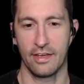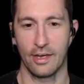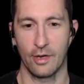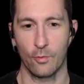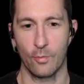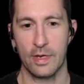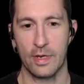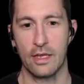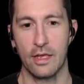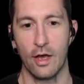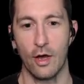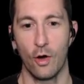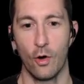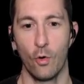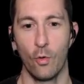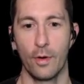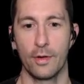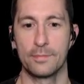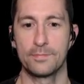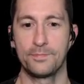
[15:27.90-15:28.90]
Here we
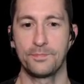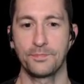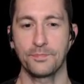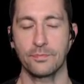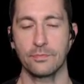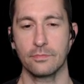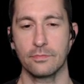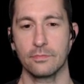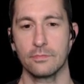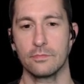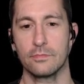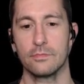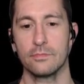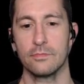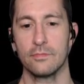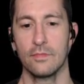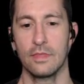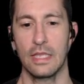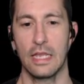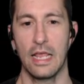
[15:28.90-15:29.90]
go.
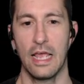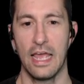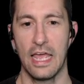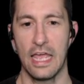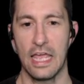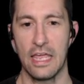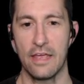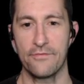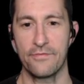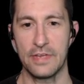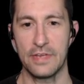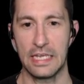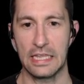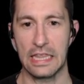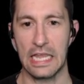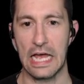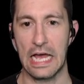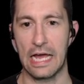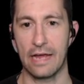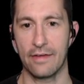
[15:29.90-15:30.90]

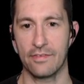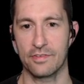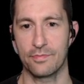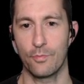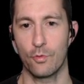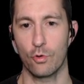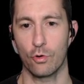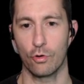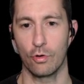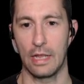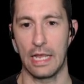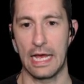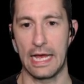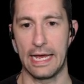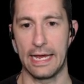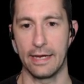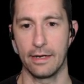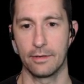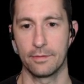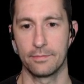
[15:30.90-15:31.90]
Infinite lives,
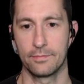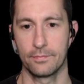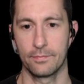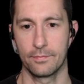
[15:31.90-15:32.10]
Borderline.